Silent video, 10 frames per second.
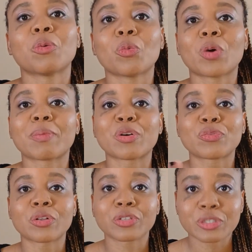One of my
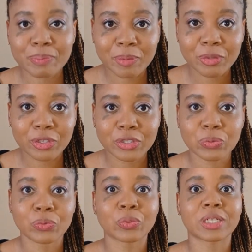fondest memories
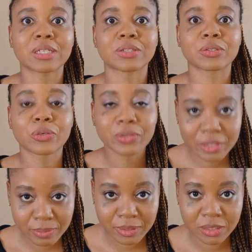was
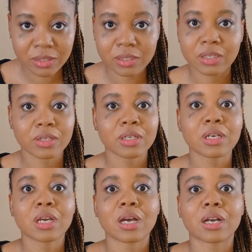Christmas.
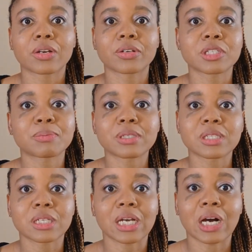Christmas
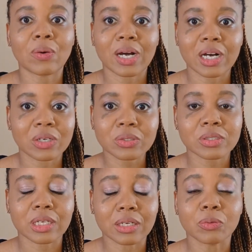in our house
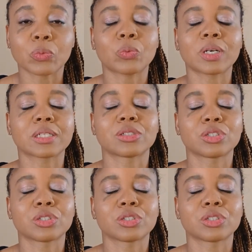was